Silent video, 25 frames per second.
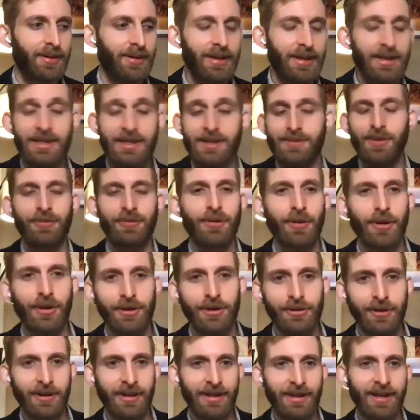this is before you
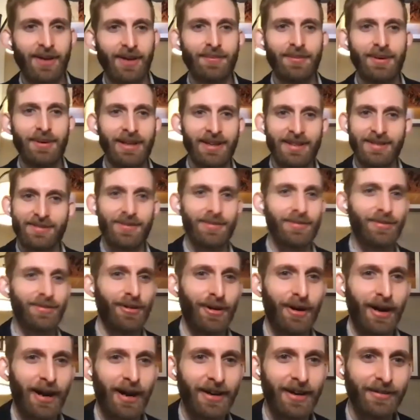joined the company, this is
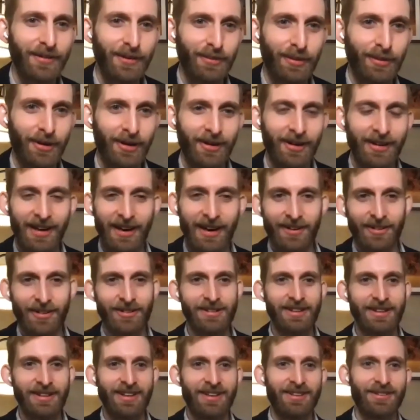before I reported on
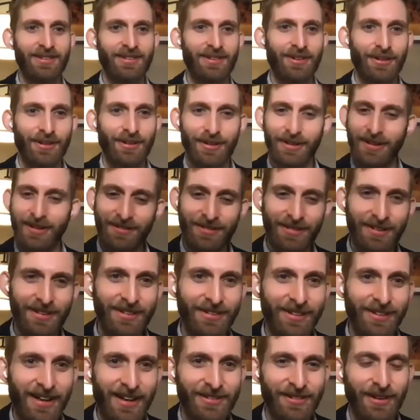energy or even
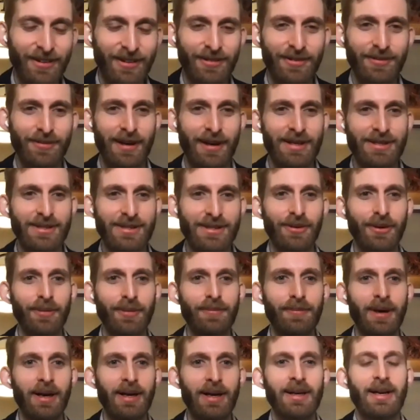graduated from high school,
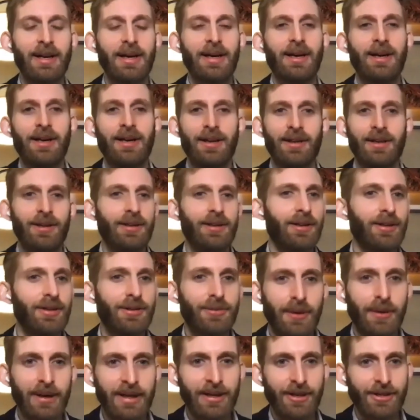but
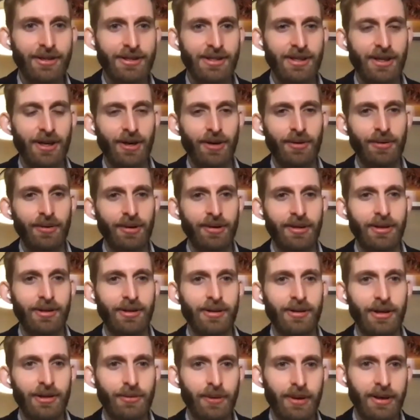20 years ago, or
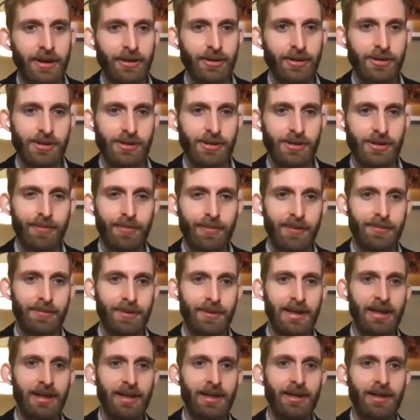nearly 20 years ago,
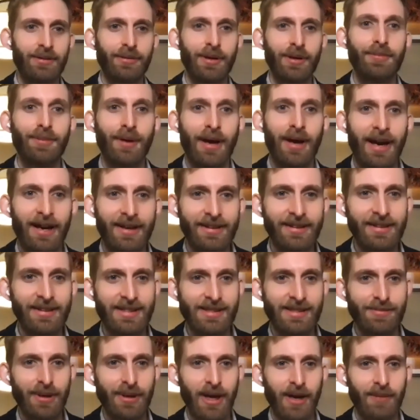BP rebranded as
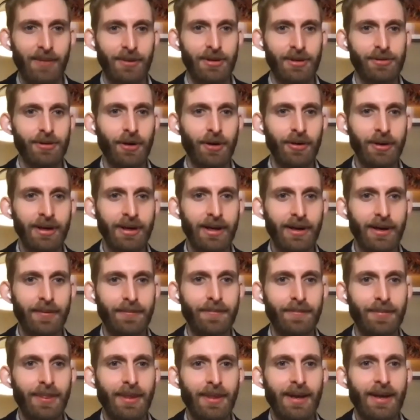Beyond
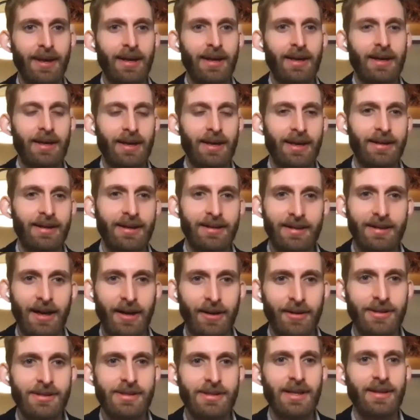Petroleum. It
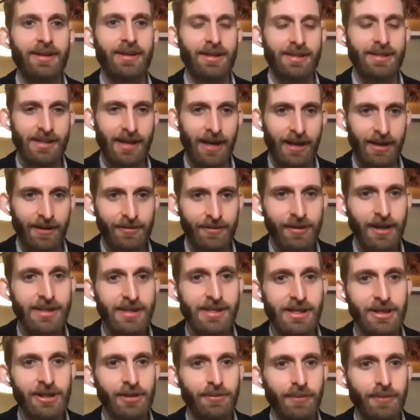announced that this kind of
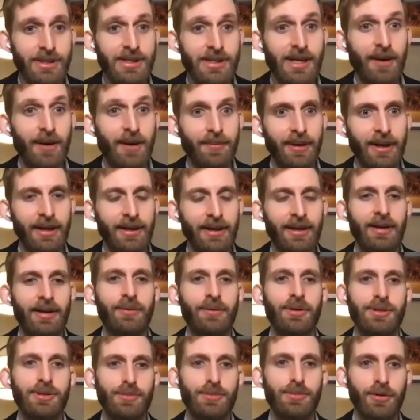transition was coming, that it
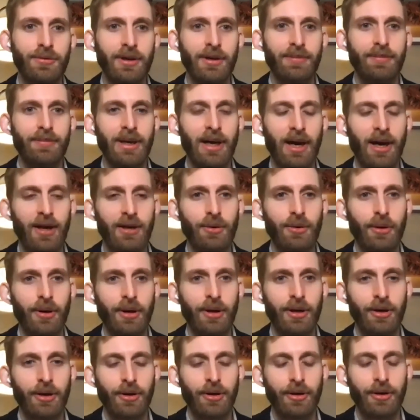was moving beyond
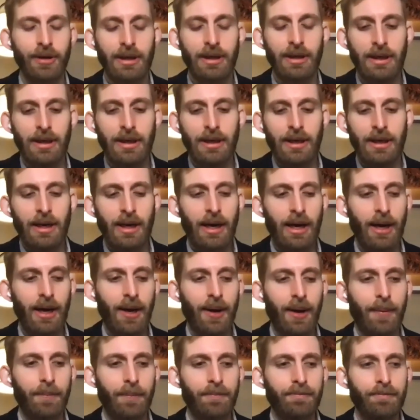oil.
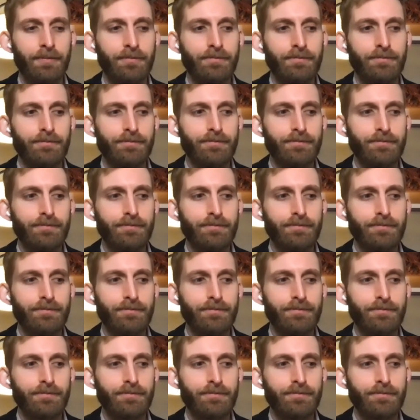And